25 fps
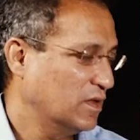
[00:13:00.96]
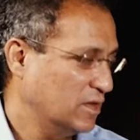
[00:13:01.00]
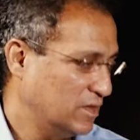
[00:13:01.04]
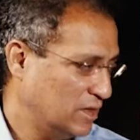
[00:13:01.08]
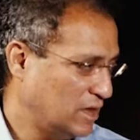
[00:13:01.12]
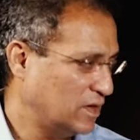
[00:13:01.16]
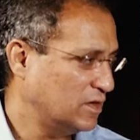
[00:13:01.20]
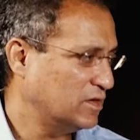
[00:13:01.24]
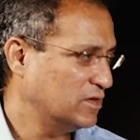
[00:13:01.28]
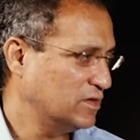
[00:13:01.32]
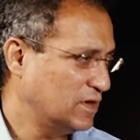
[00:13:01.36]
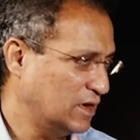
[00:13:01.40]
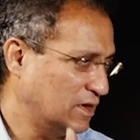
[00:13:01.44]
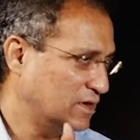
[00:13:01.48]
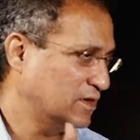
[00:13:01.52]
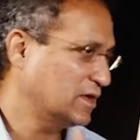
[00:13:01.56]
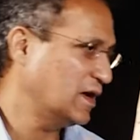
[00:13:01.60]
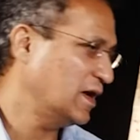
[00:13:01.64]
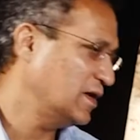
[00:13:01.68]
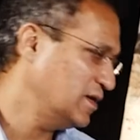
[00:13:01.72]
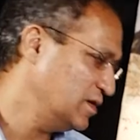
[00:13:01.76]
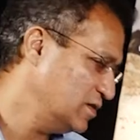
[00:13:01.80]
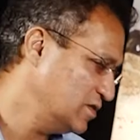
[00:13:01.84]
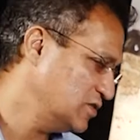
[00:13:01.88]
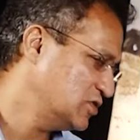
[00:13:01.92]
That
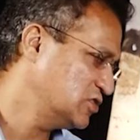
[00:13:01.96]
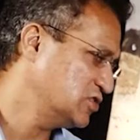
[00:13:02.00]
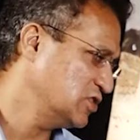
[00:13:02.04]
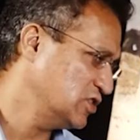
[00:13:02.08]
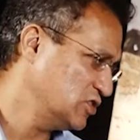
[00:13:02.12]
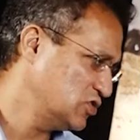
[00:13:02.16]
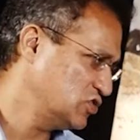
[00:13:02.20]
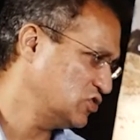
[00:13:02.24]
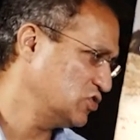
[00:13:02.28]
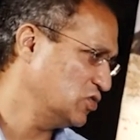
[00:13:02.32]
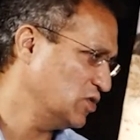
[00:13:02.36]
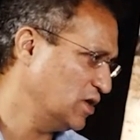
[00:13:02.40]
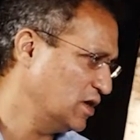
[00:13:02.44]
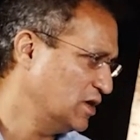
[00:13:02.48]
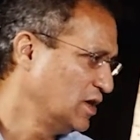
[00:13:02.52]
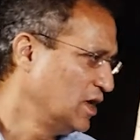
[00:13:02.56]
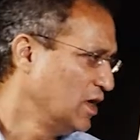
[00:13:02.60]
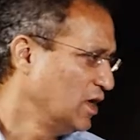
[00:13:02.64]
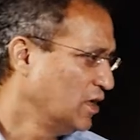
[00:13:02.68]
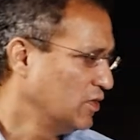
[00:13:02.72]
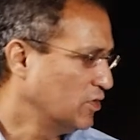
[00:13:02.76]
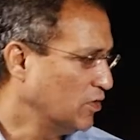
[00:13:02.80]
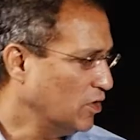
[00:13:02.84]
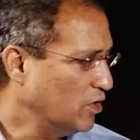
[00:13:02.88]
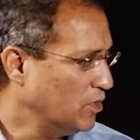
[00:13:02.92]
kindness touched your heart.
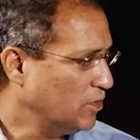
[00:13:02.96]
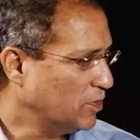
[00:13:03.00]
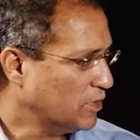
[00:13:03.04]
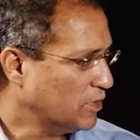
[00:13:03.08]
Now,